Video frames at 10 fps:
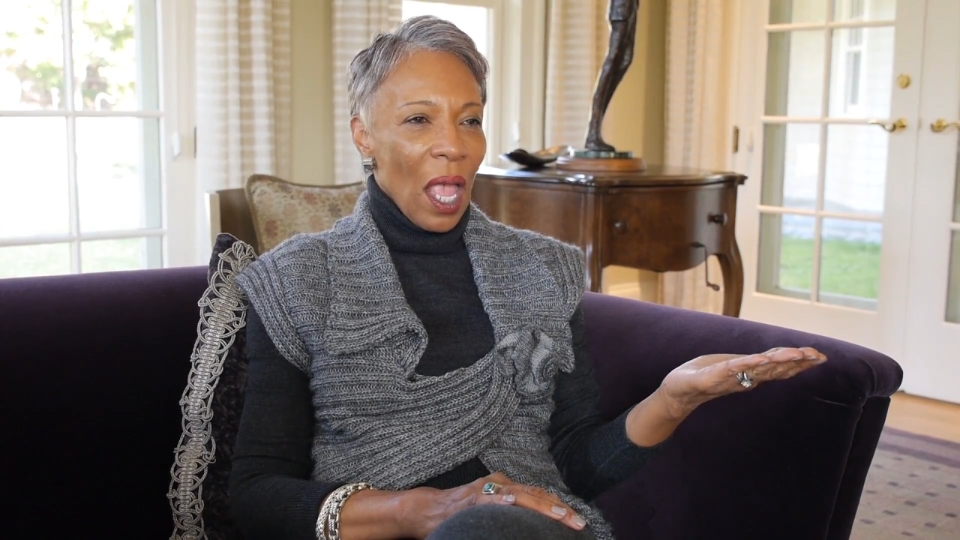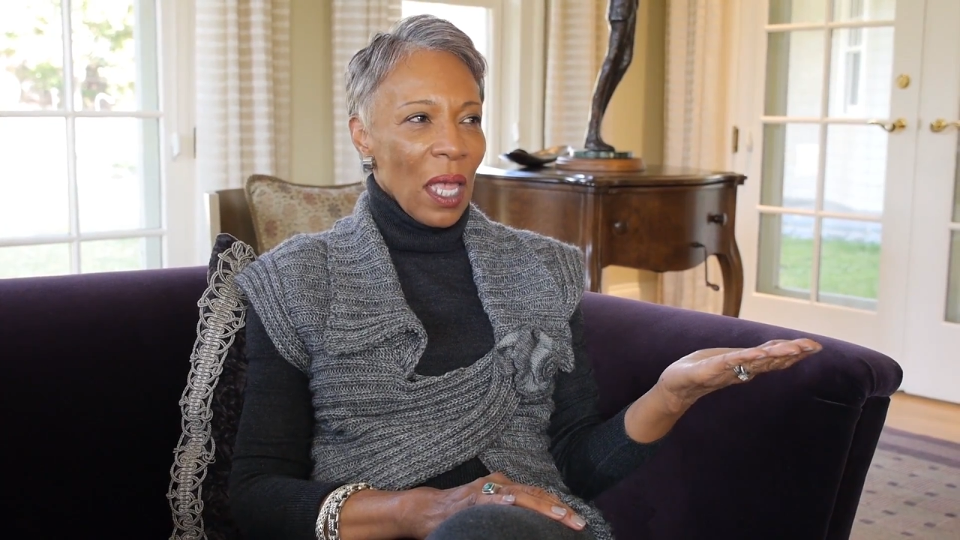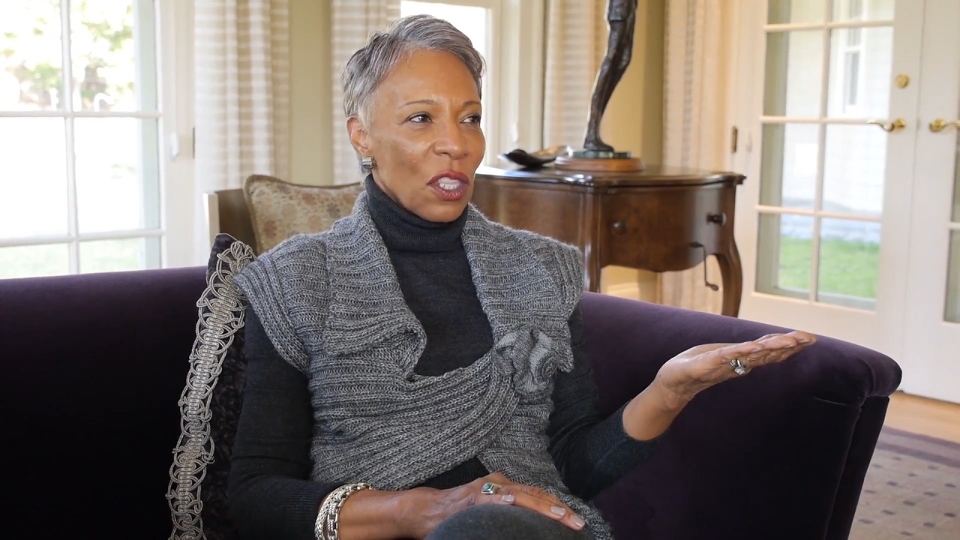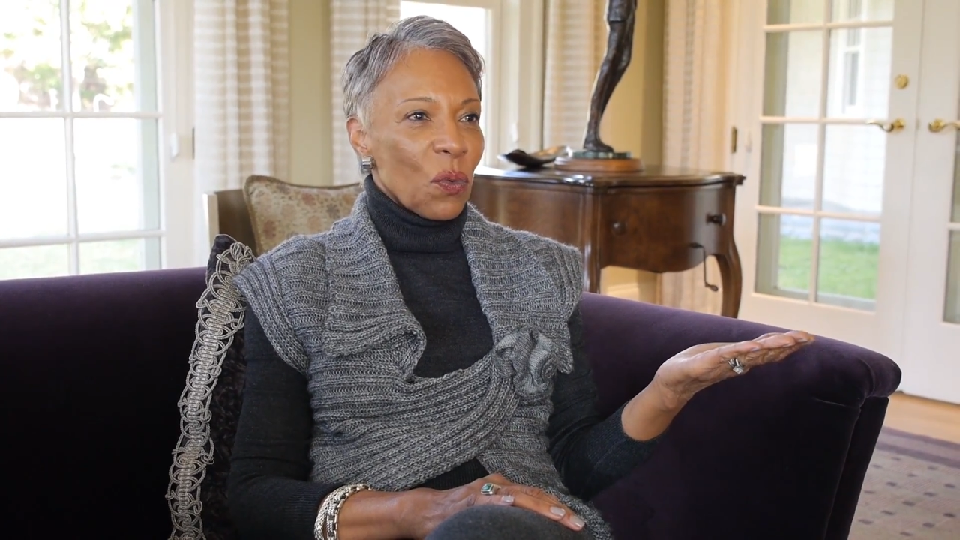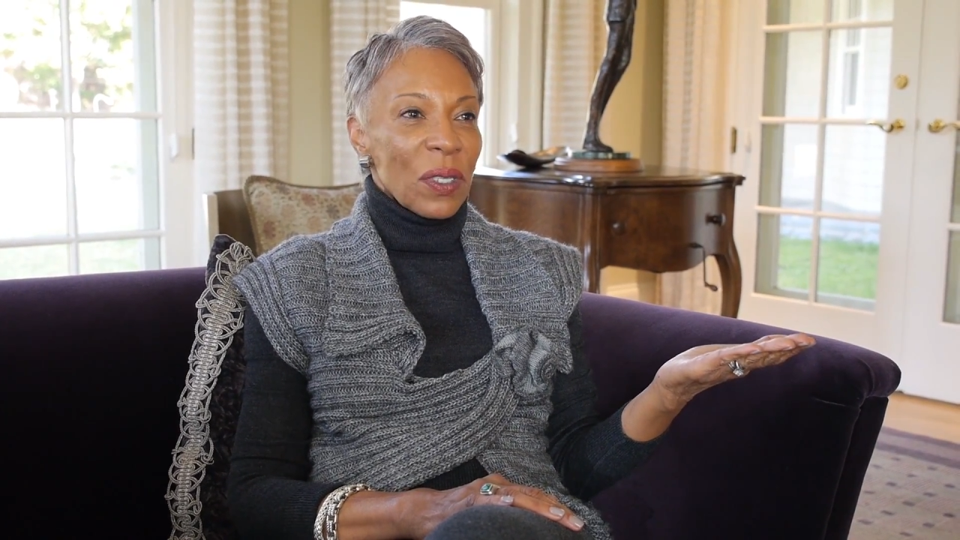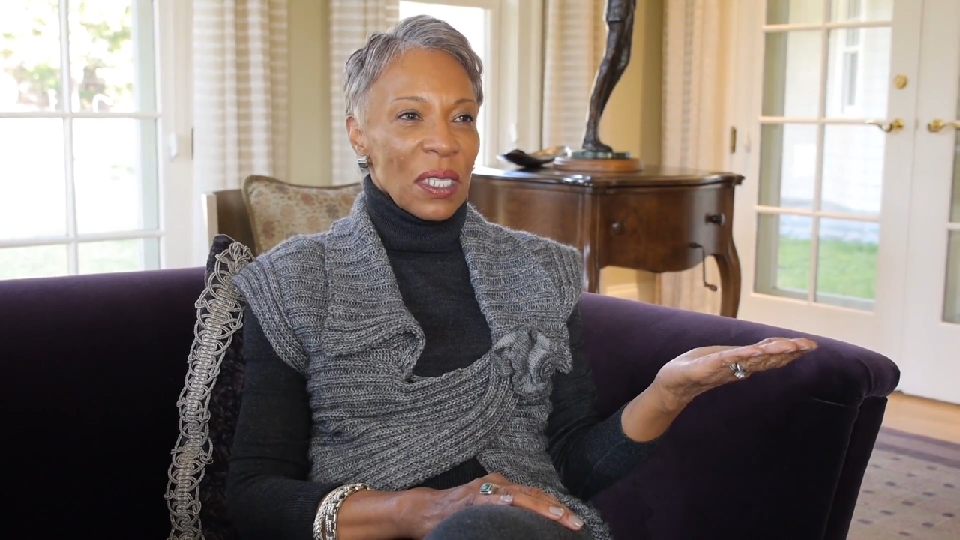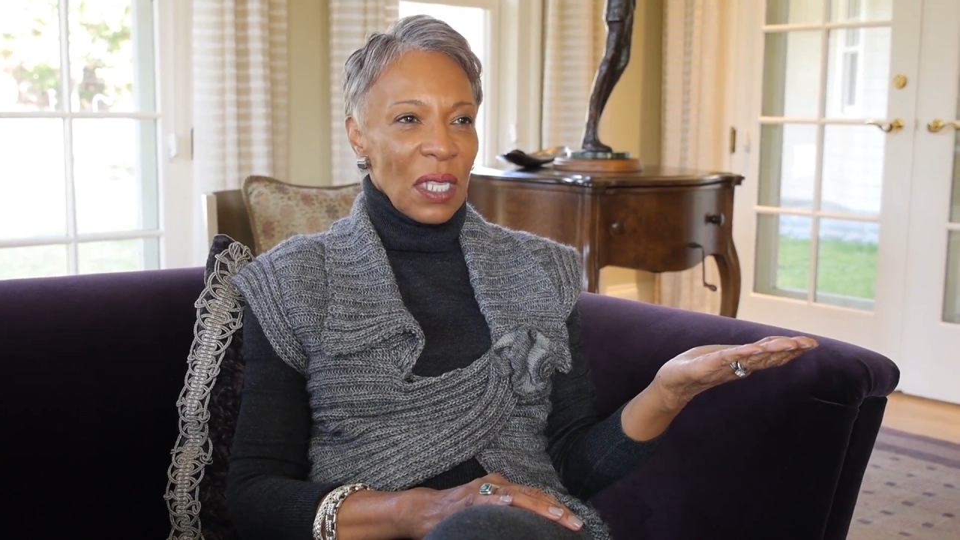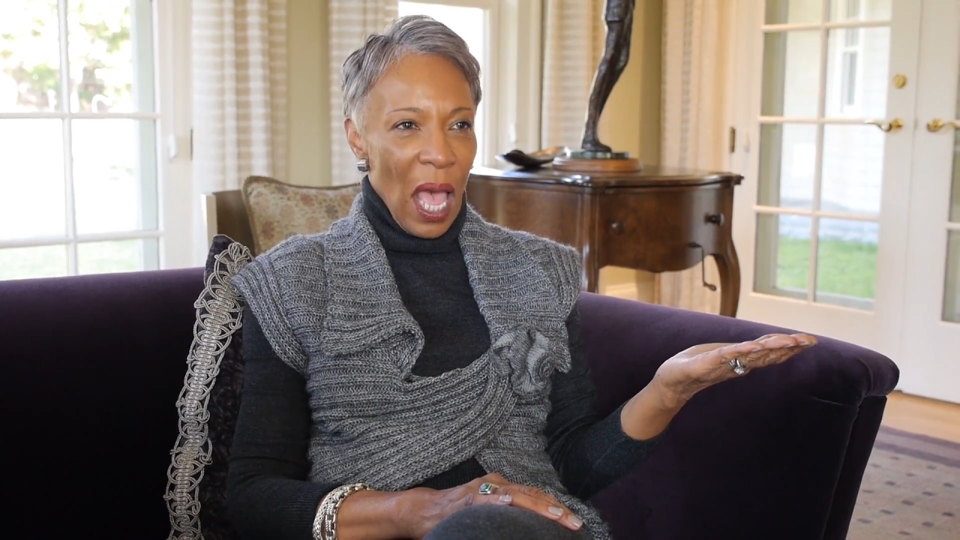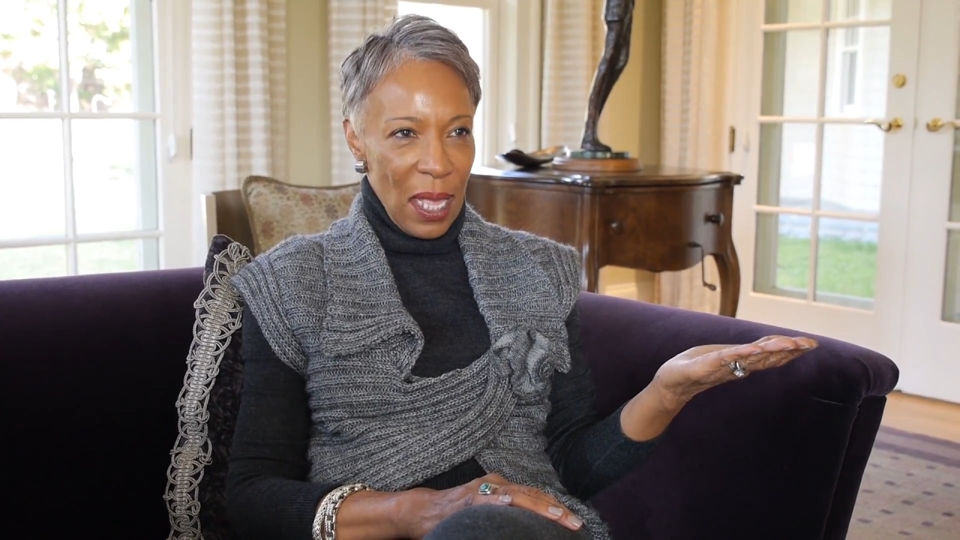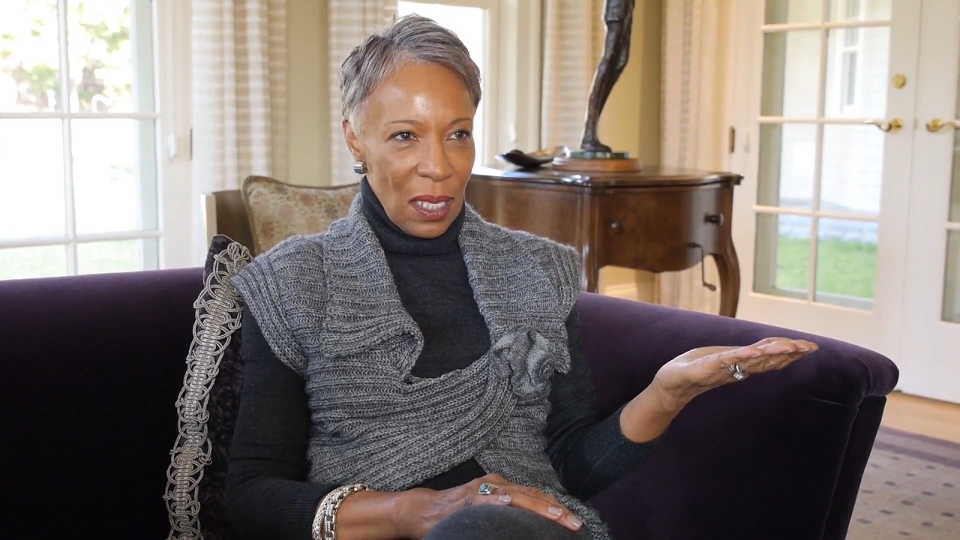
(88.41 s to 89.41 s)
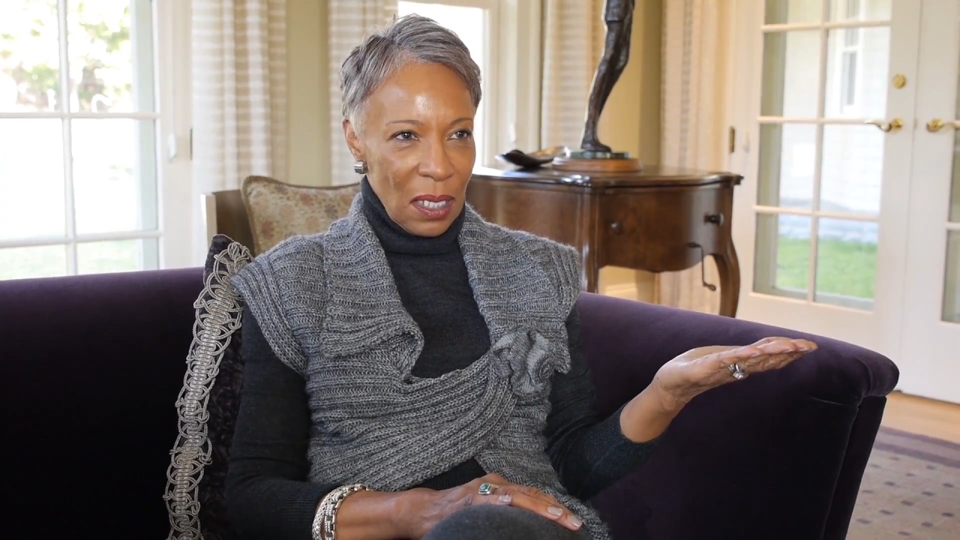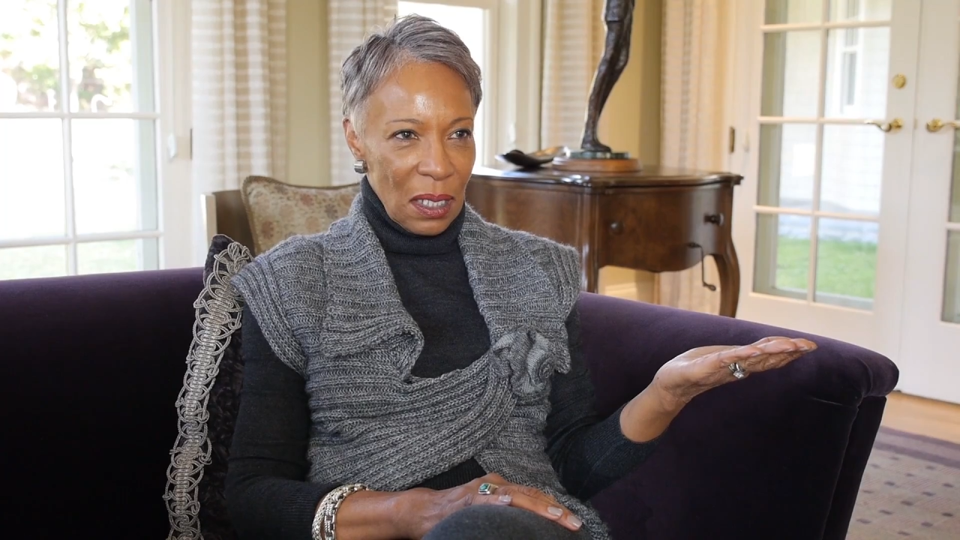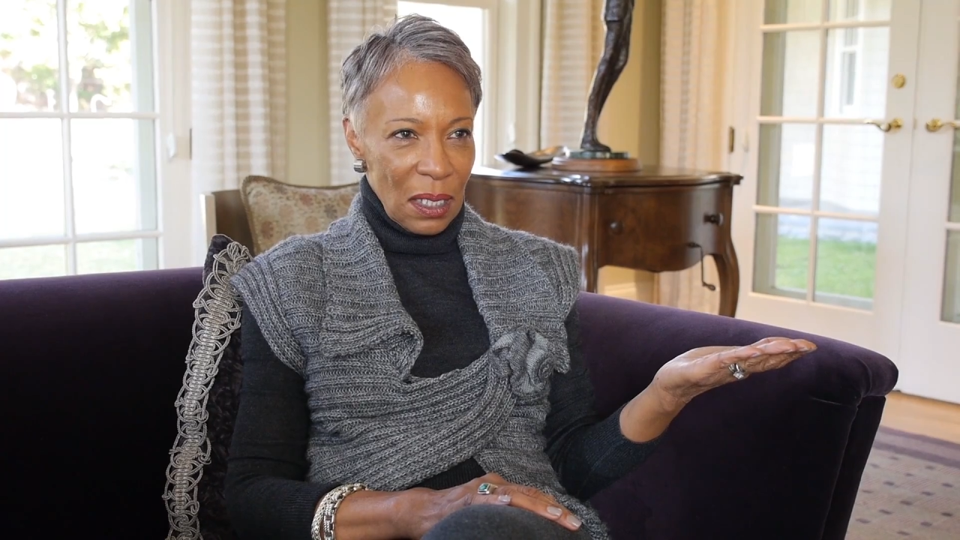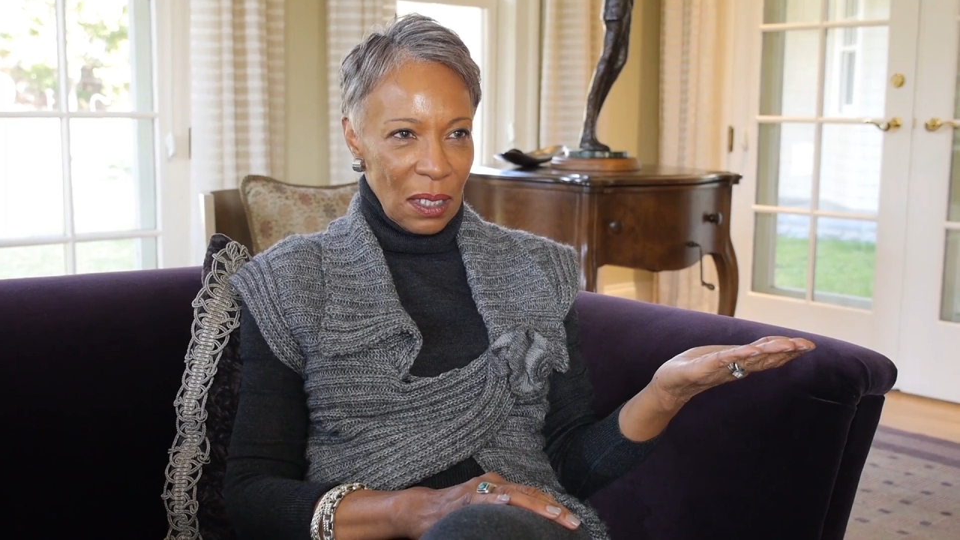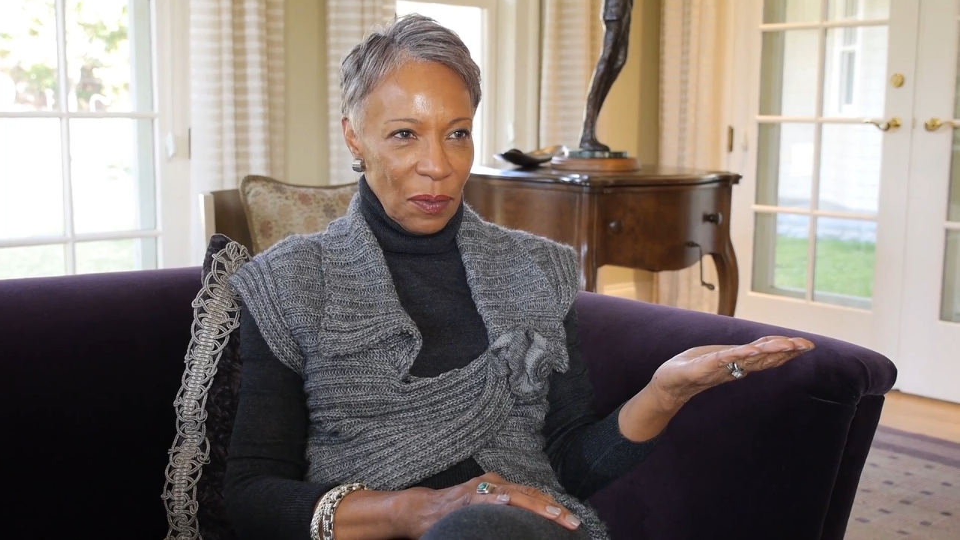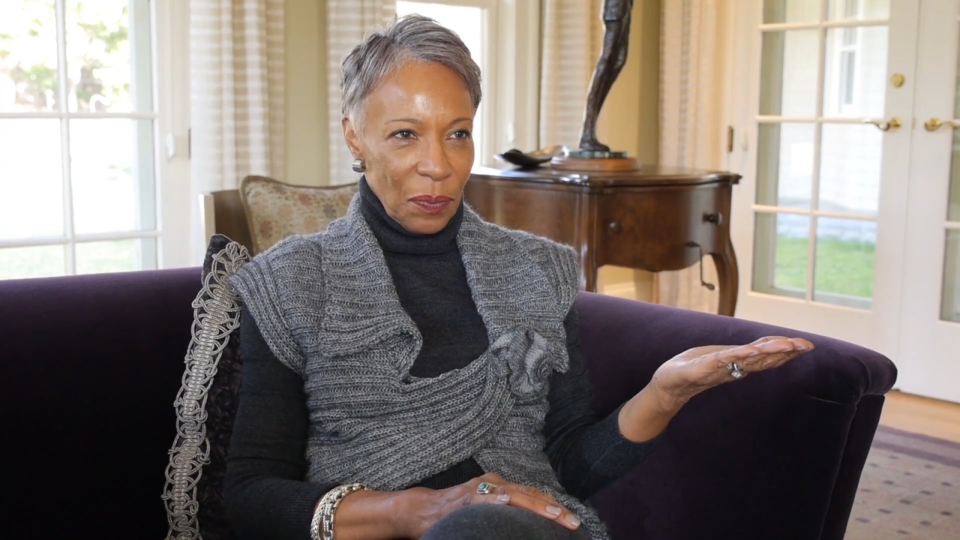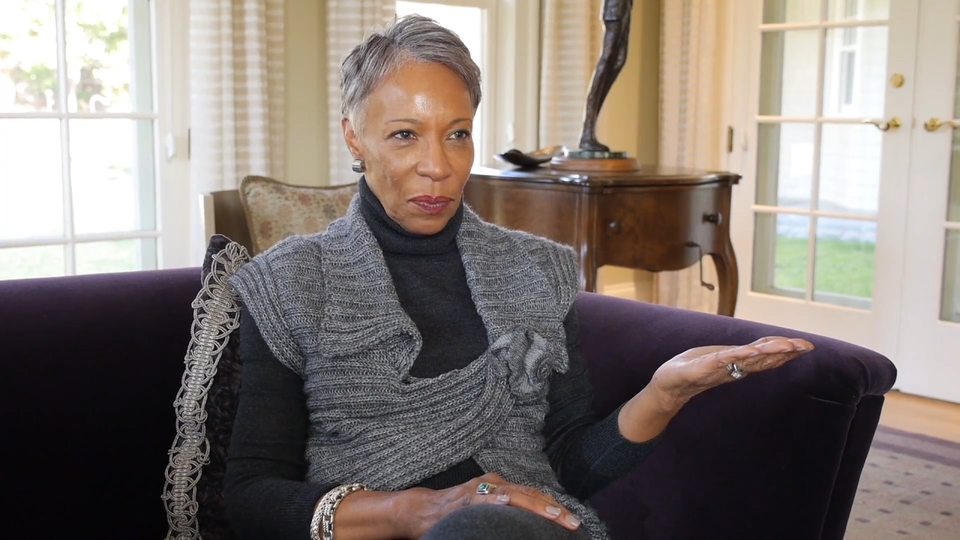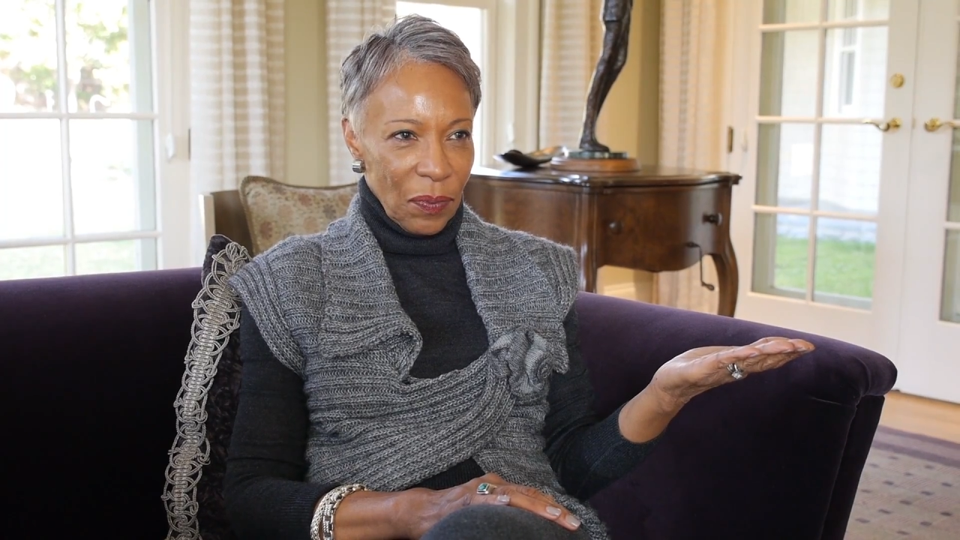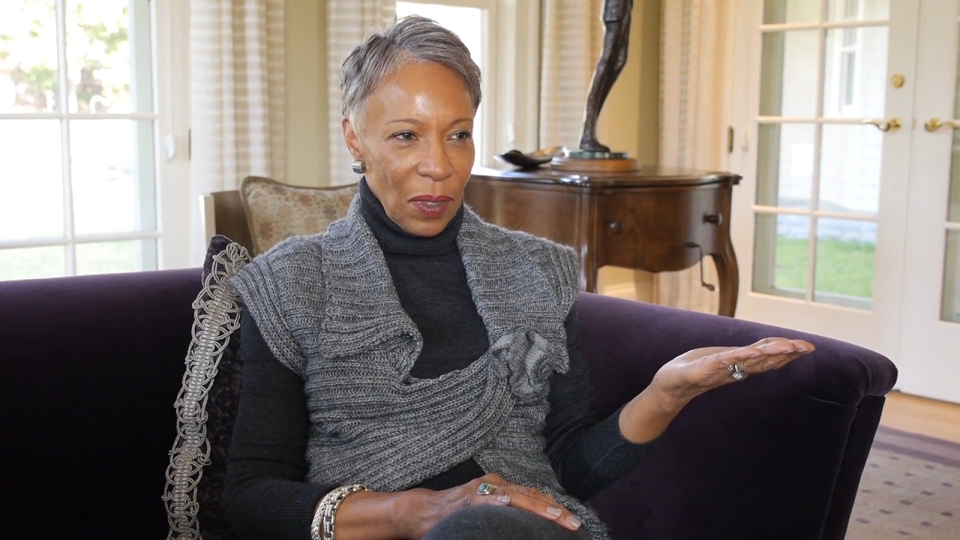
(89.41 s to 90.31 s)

And there was silence. Mm-hmm.